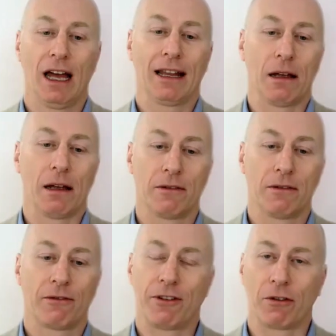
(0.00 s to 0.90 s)
And then
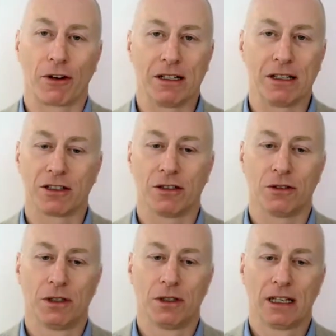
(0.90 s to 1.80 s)
feel free
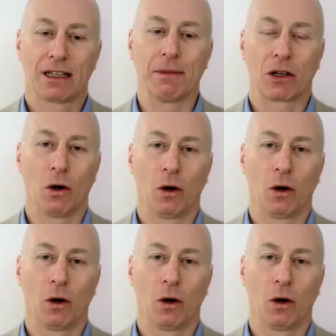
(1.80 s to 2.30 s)
to give me a call.